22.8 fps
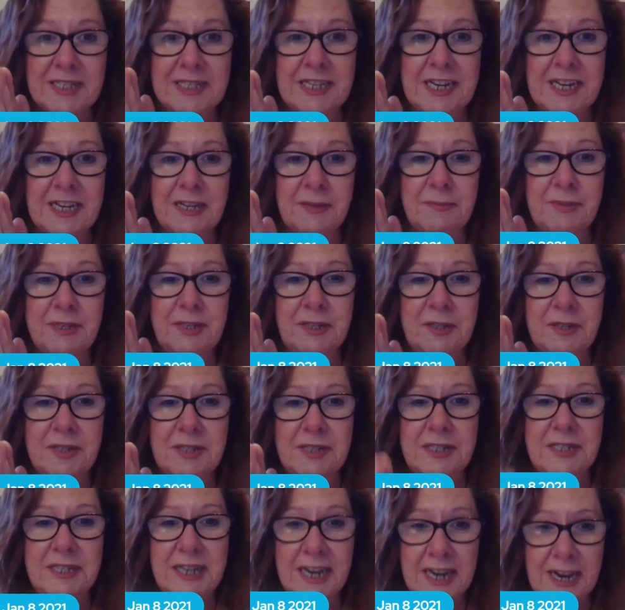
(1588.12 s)
taking me to
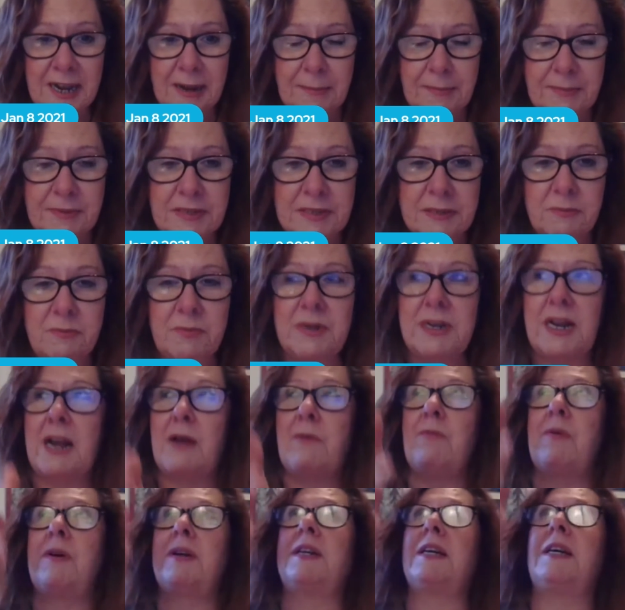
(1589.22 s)
the depths when
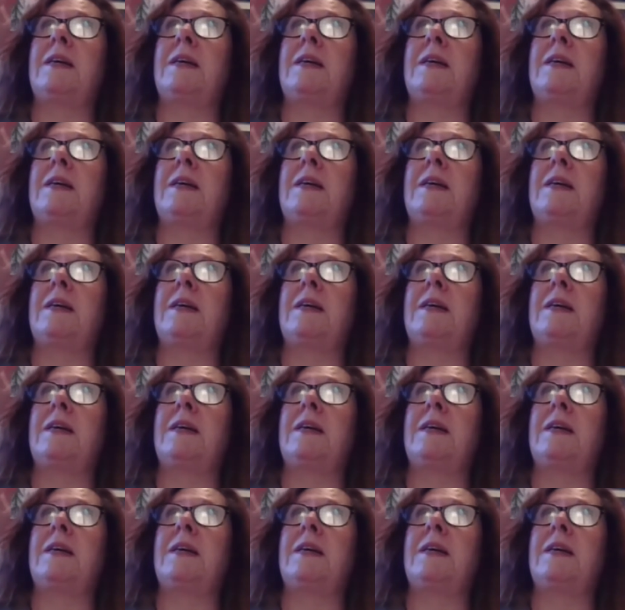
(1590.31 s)
I want